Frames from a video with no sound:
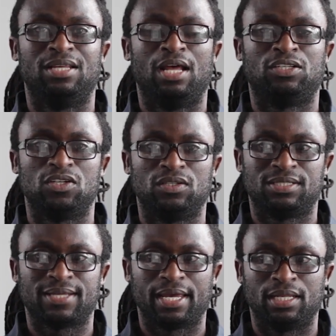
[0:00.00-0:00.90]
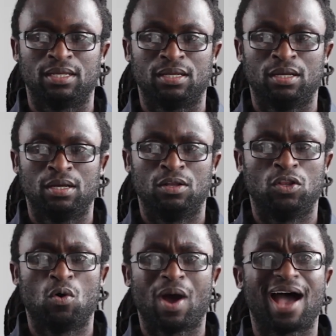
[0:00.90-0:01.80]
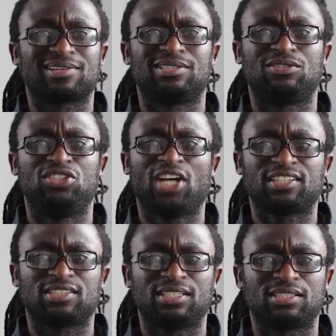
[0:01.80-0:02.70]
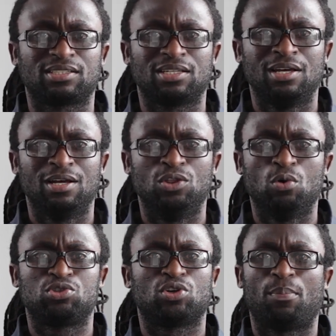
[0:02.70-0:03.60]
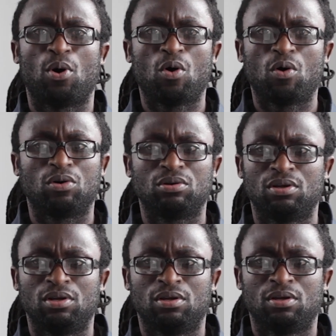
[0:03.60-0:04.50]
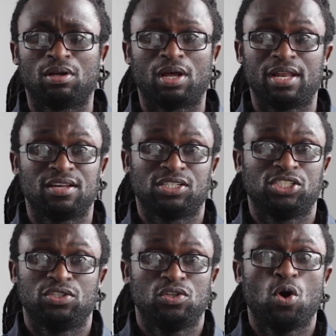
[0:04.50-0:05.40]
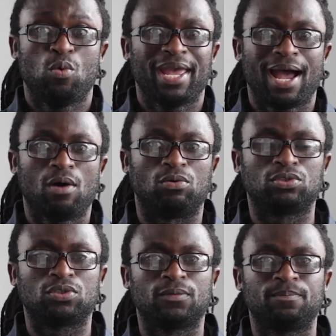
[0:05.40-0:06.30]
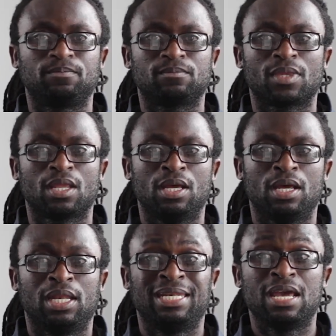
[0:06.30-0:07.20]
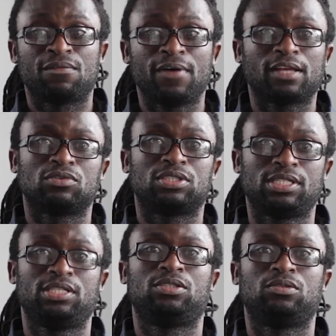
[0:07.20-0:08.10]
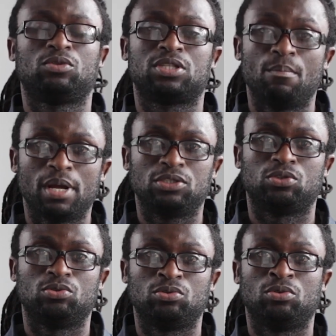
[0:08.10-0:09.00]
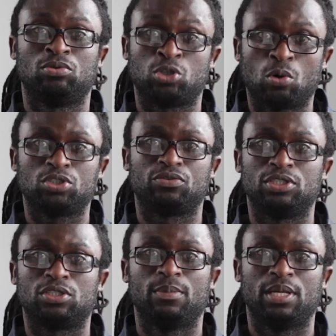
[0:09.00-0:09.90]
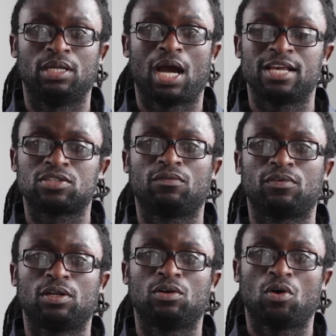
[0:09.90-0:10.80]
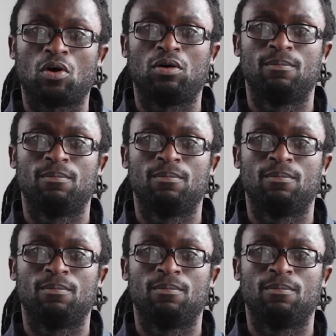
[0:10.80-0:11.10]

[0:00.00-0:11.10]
to your detained. No access to justice, no support, and essentially no way out. The effect was a mental torturing to me. I suffered a lot